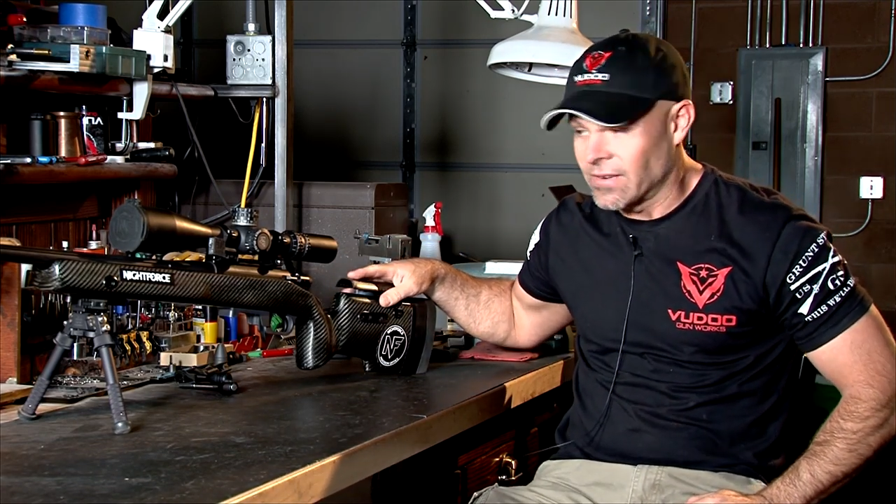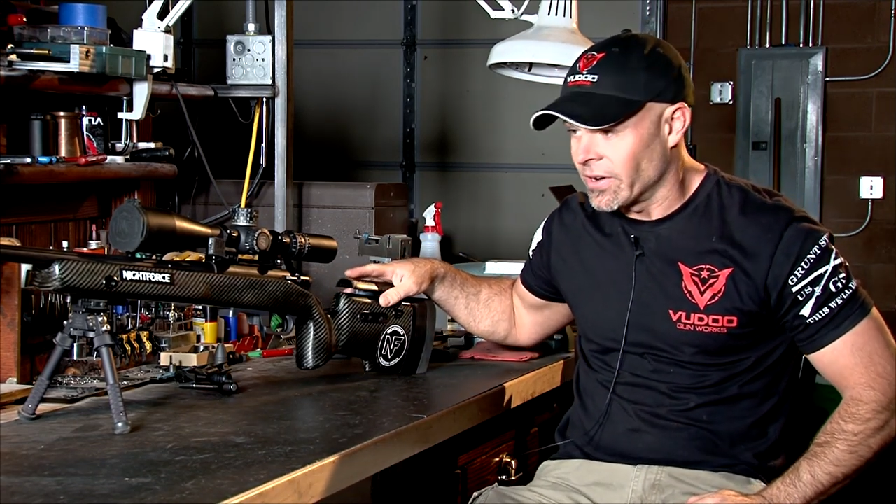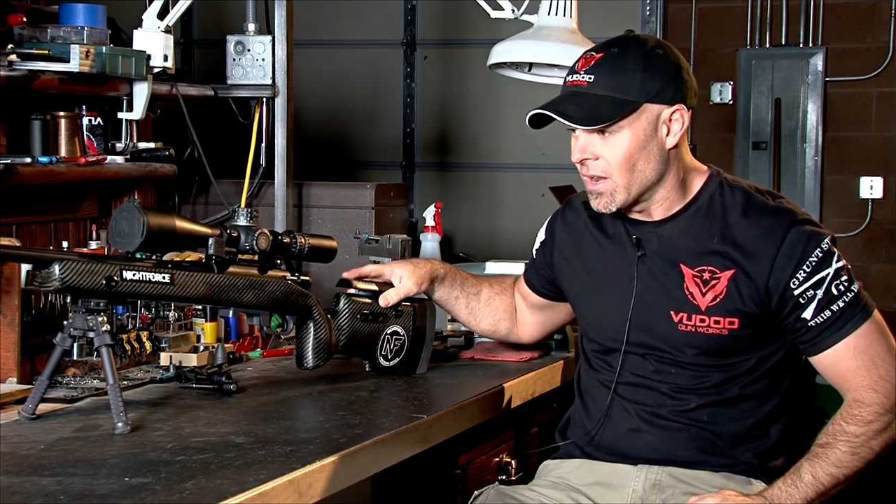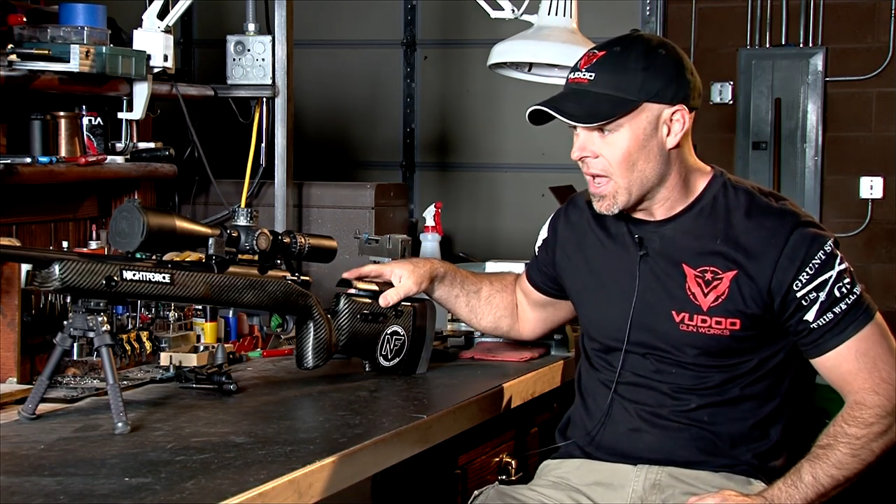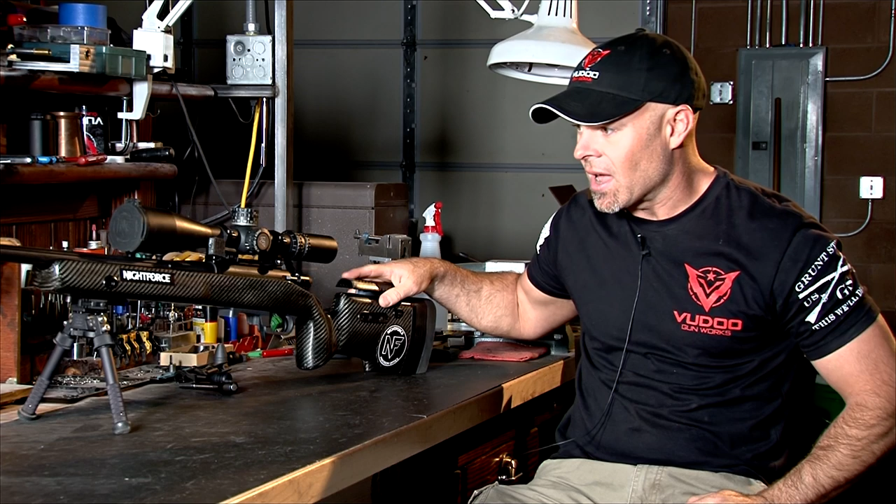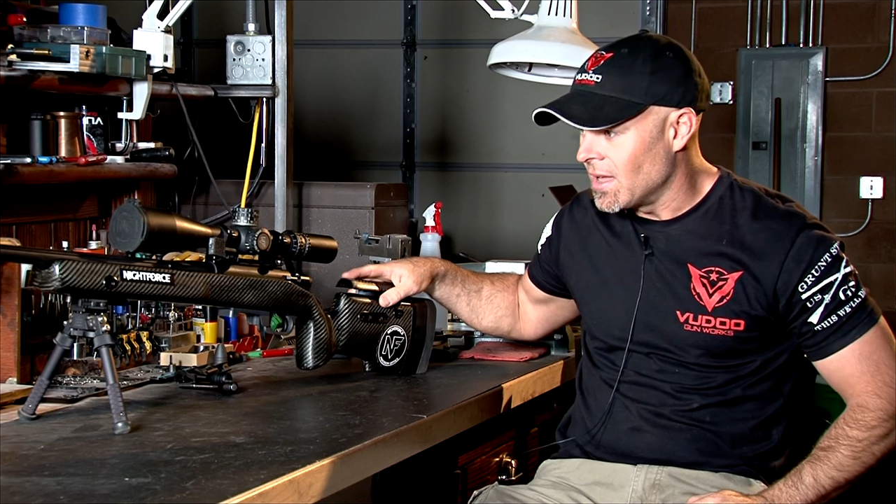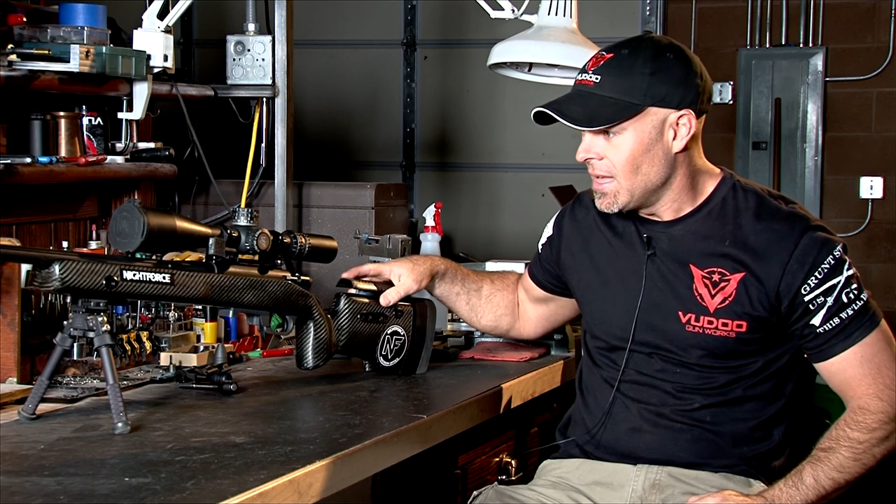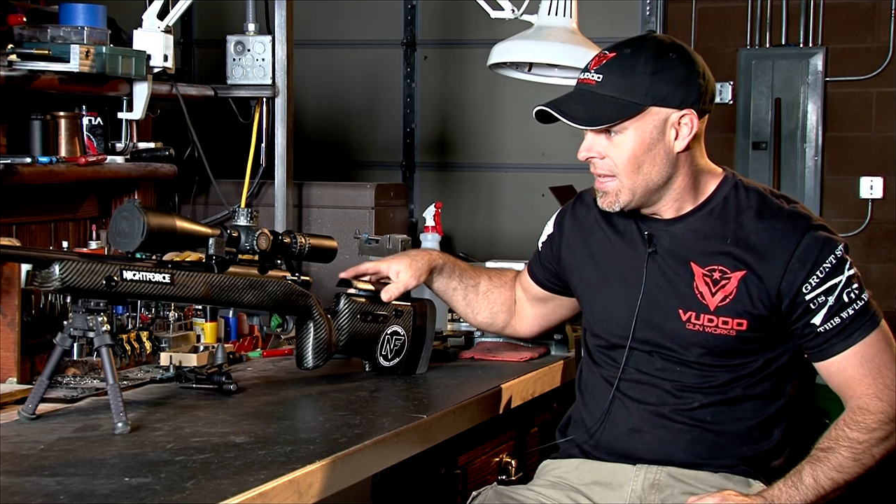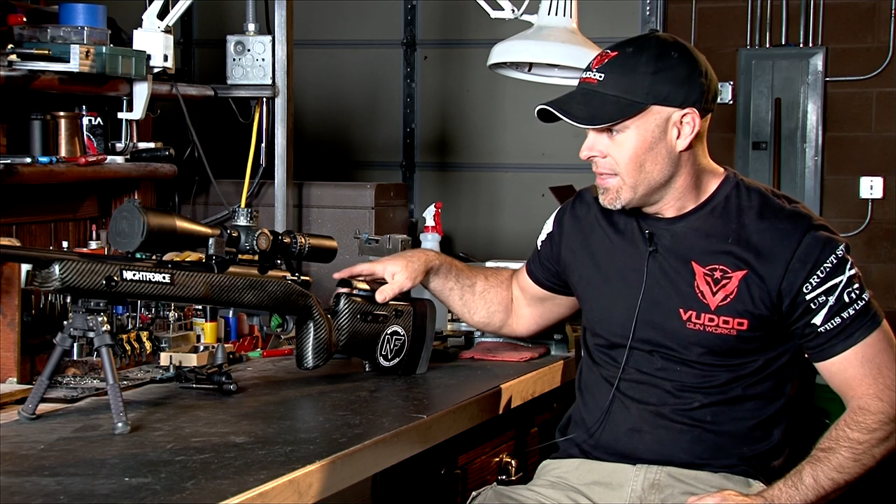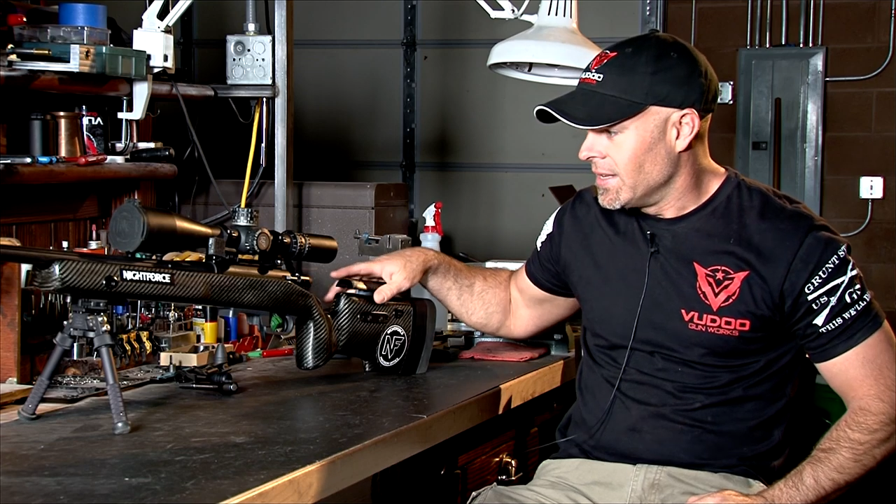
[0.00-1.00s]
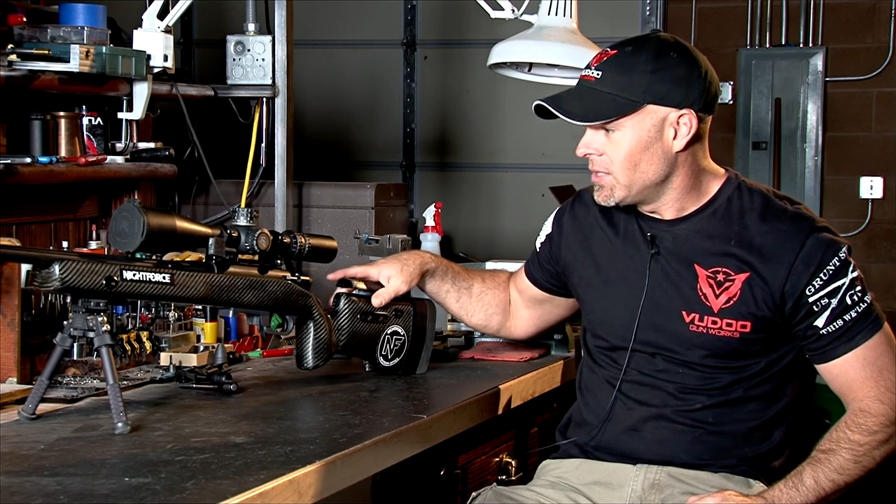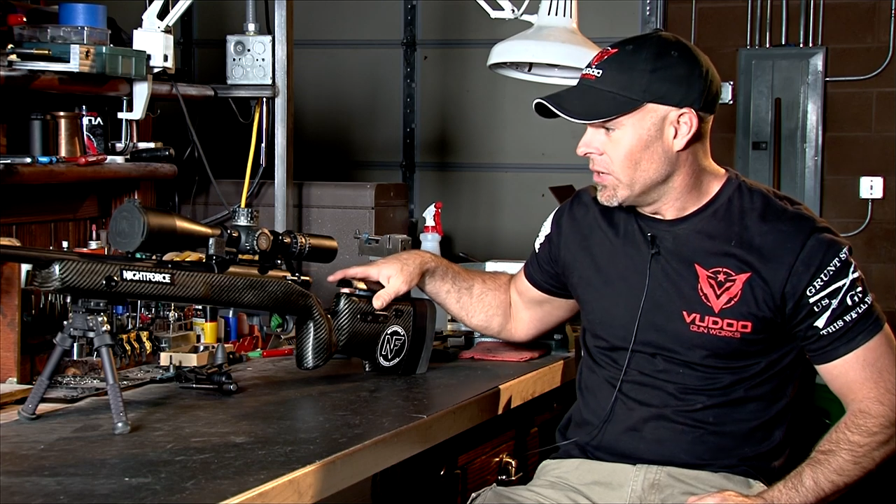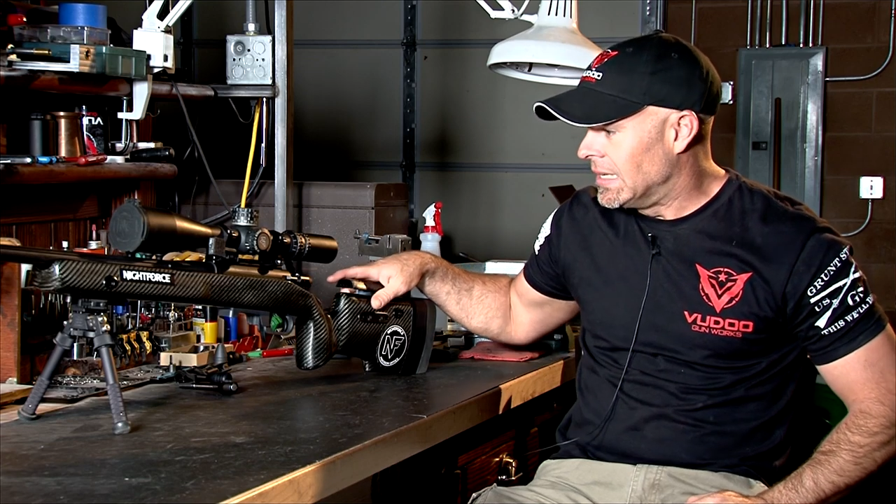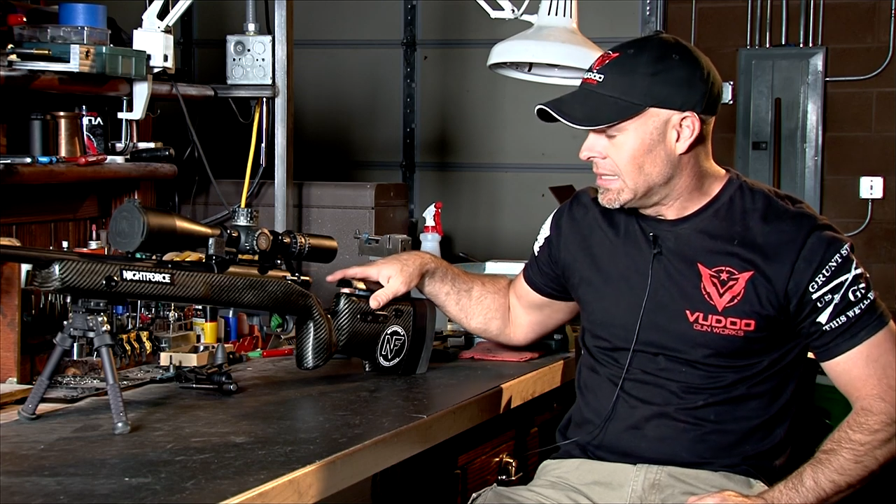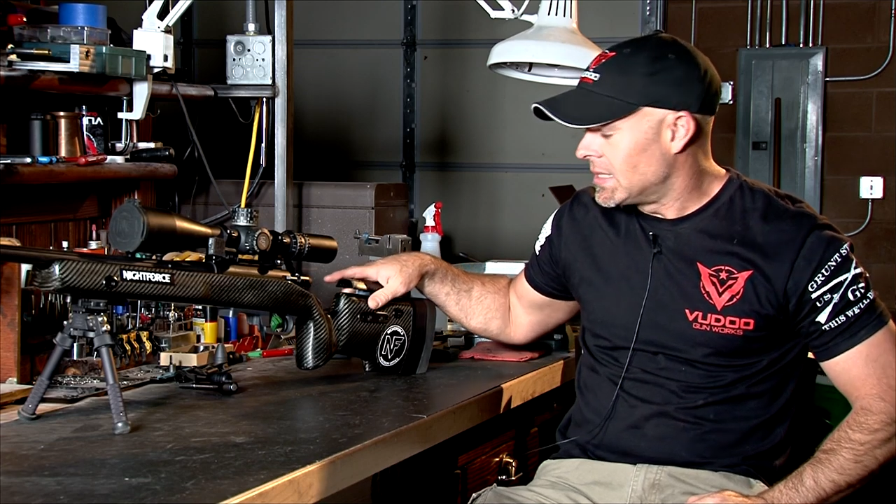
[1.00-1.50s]
every day. This
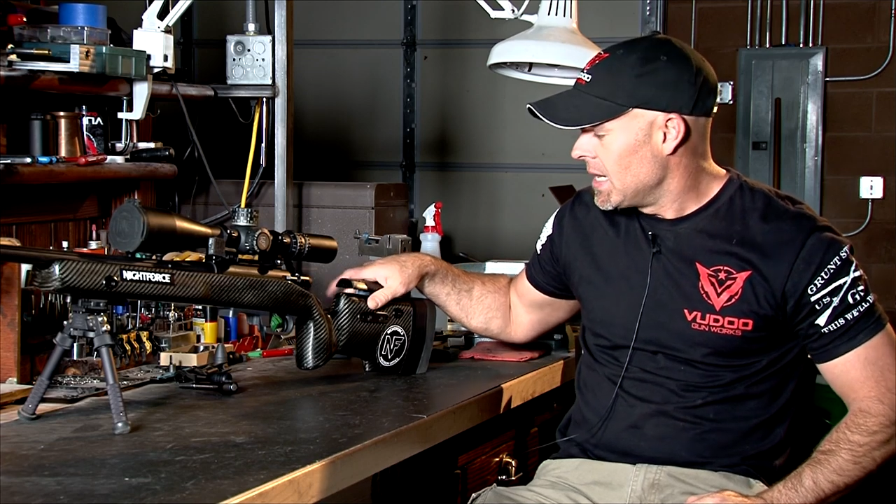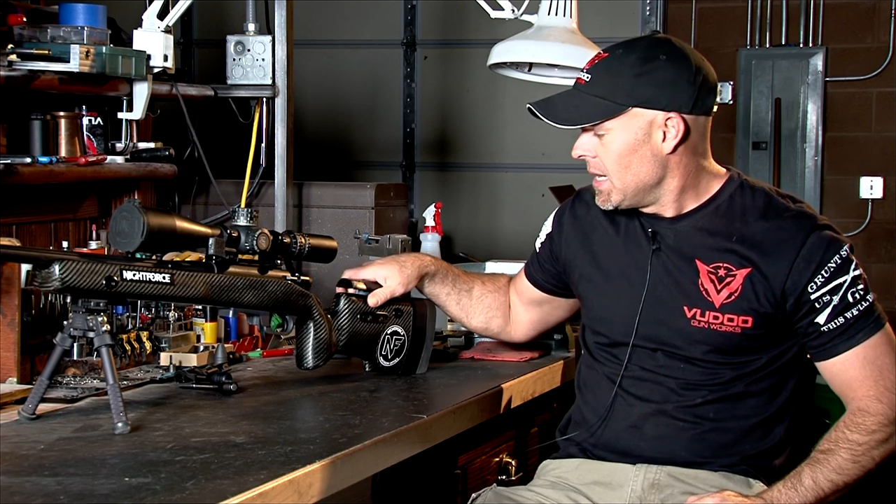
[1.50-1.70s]
was